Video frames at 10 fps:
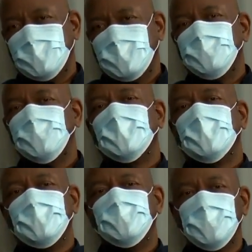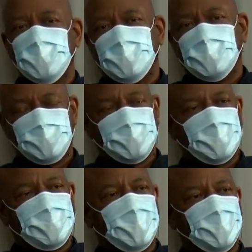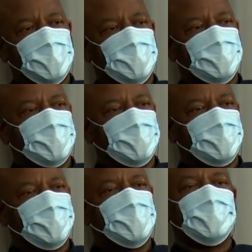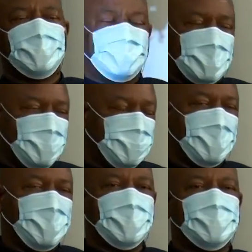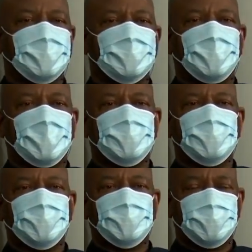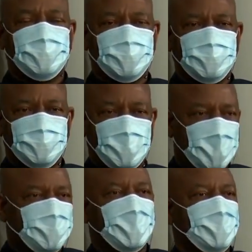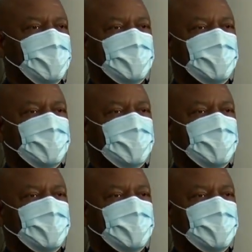that we can build on, because most of the time private sector wants to make money,